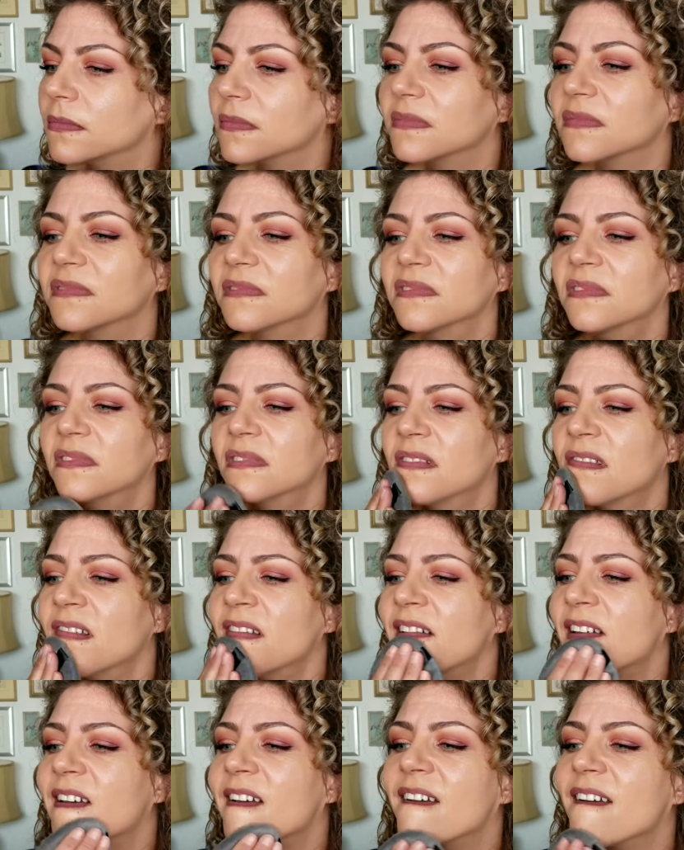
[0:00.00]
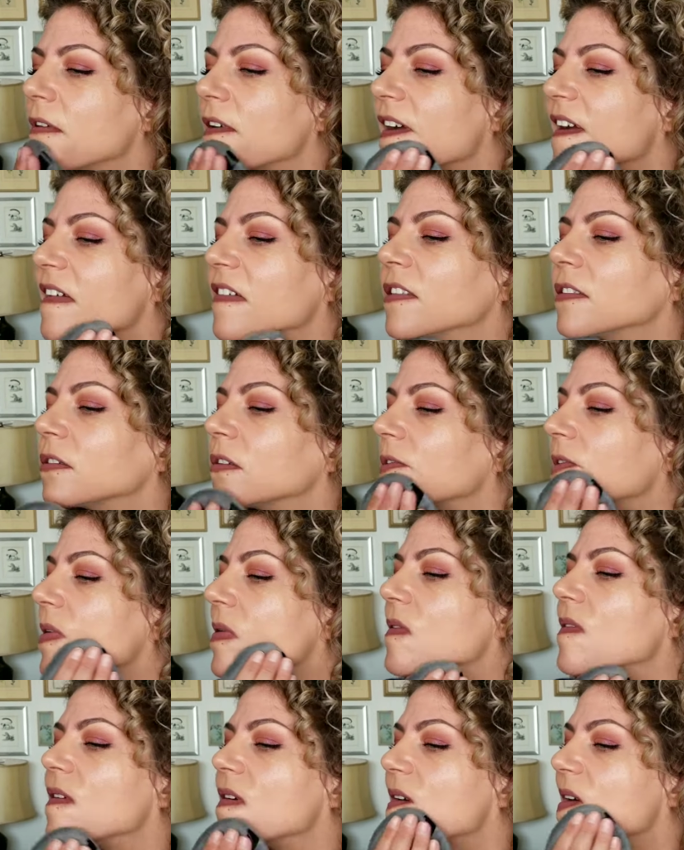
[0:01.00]
Mm. Okay,
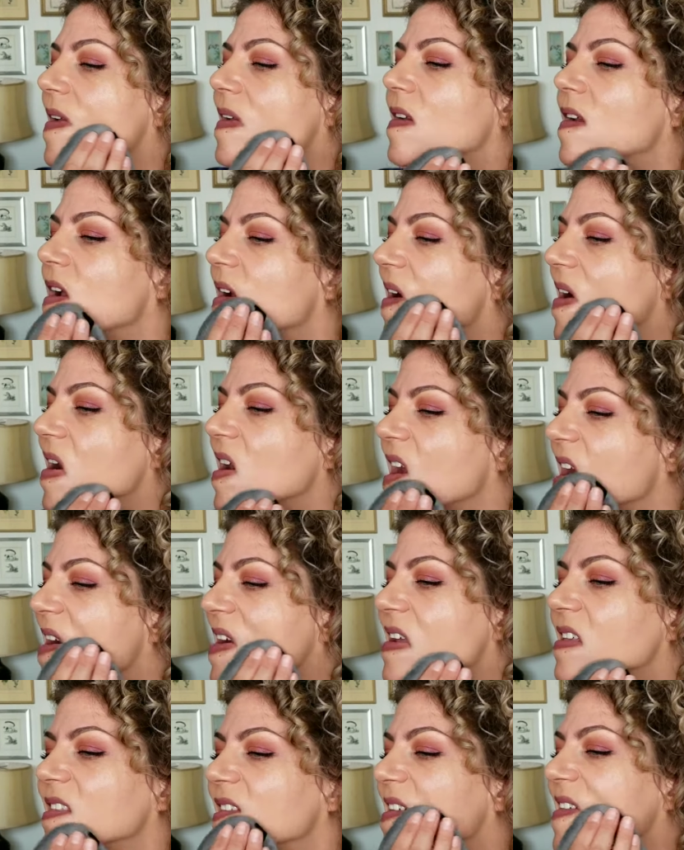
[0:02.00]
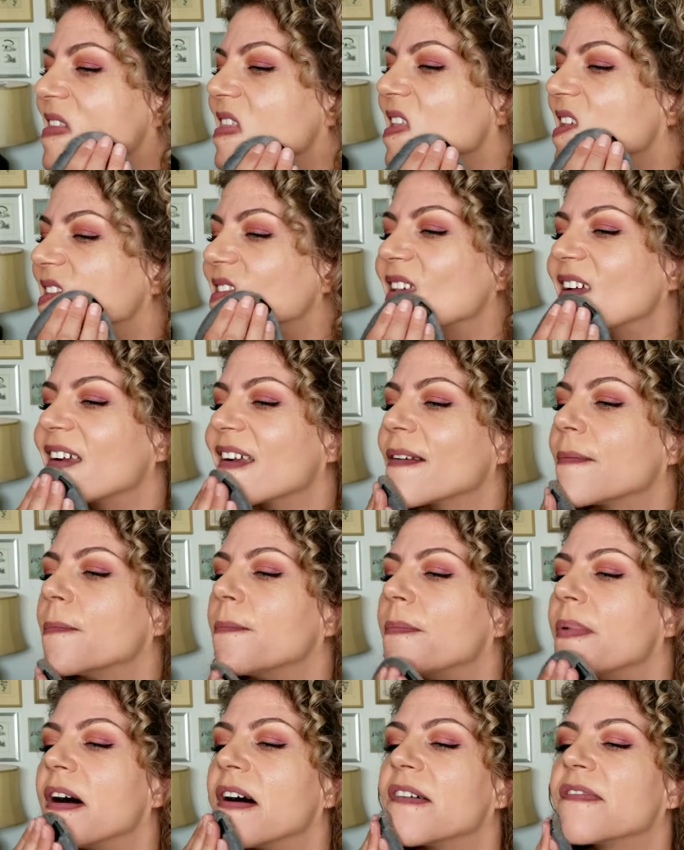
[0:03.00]
so on areas like this, I can
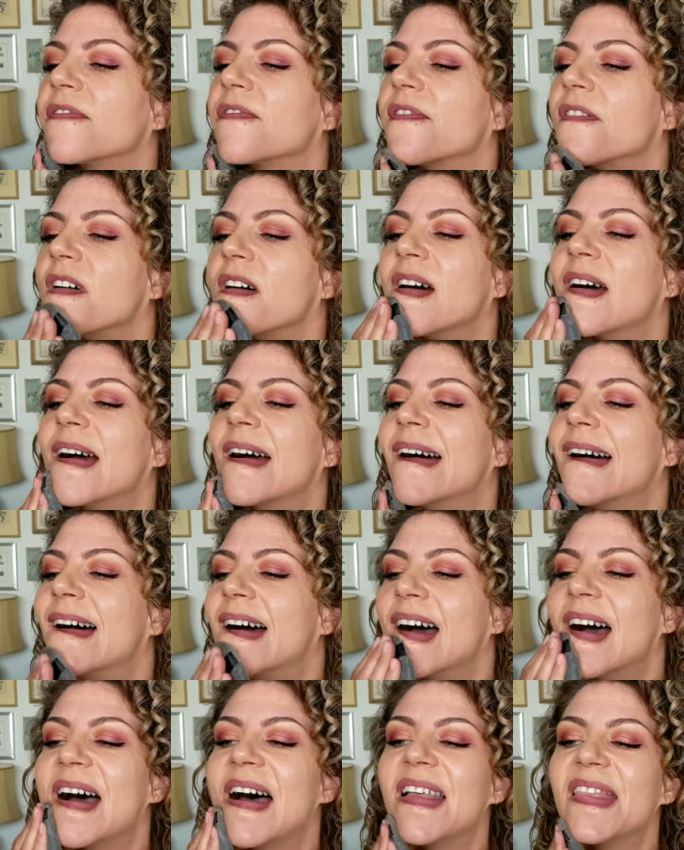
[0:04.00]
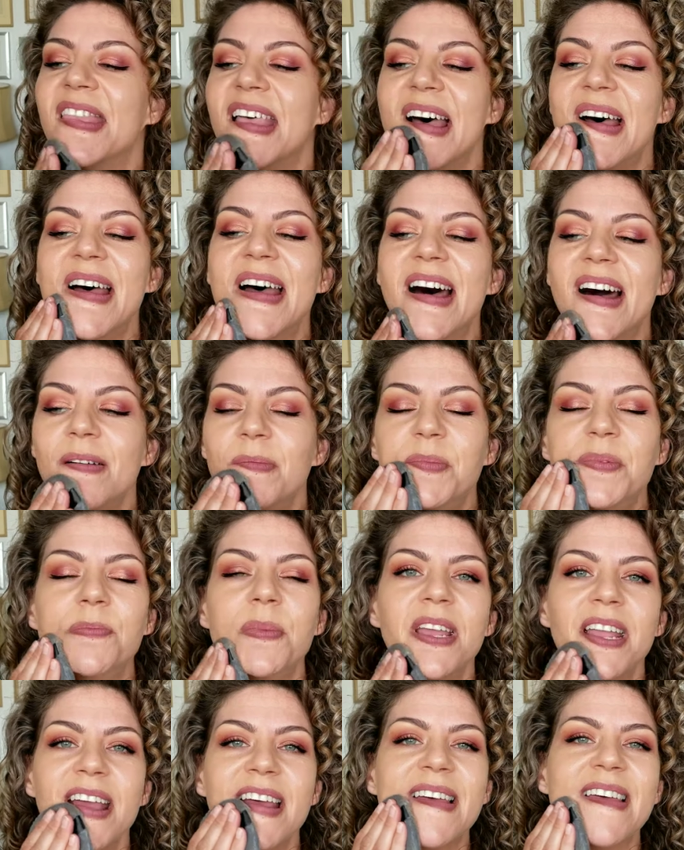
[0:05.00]
buff. And that helps
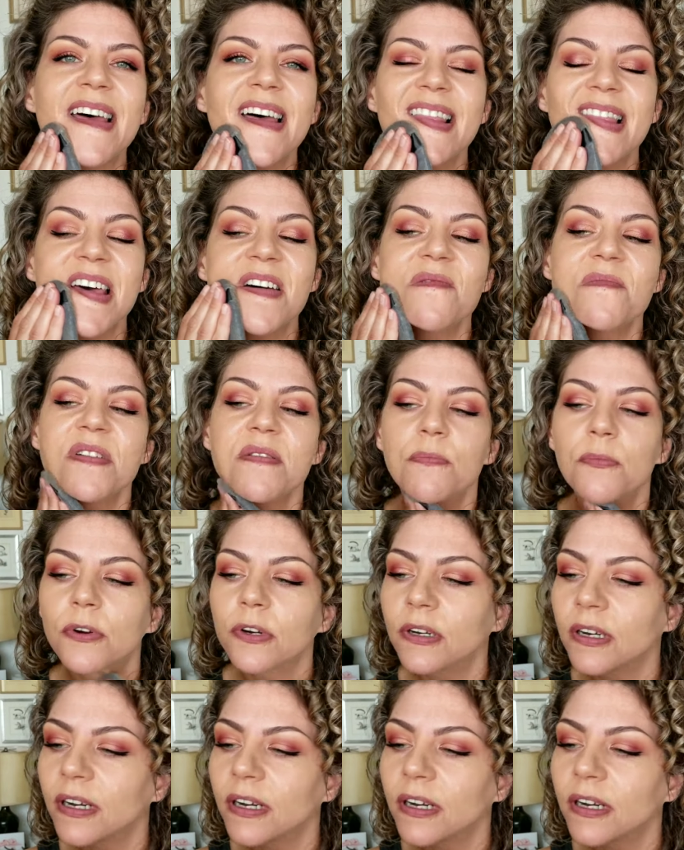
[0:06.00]
make it a little bit more